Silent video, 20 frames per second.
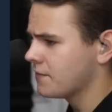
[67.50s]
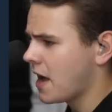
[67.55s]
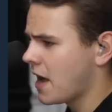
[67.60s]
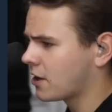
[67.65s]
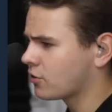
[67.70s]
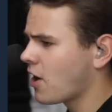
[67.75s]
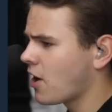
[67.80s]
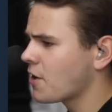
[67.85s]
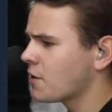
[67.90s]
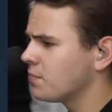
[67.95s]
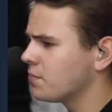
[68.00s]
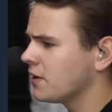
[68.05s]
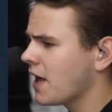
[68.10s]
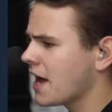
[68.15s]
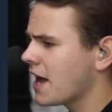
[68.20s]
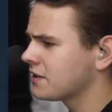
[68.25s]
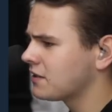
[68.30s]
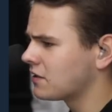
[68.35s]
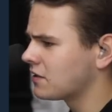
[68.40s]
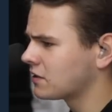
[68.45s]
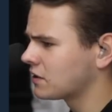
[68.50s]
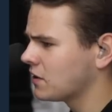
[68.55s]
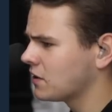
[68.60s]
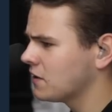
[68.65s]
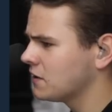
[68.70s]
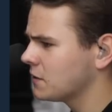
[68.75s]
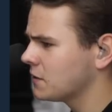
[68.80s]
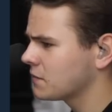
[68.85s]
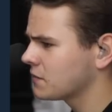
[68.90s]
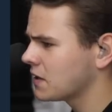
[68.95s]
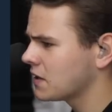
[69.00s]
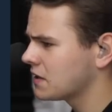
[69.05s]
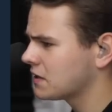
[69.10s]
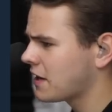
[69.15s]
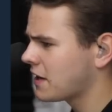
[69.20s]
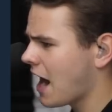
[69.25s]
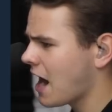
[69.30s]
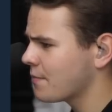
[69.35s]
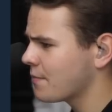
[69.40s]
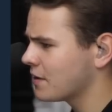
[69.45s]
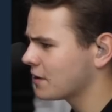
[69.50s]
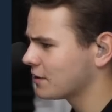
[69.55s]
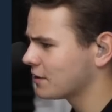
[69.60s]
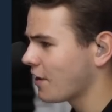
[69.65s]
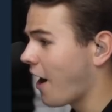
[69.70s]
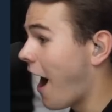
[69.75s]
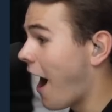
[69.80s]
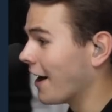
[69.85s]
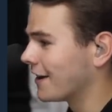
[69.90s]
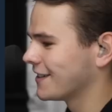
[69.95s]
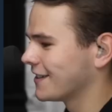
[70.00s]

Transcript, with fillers: And Ekranoplans are good. This game is not.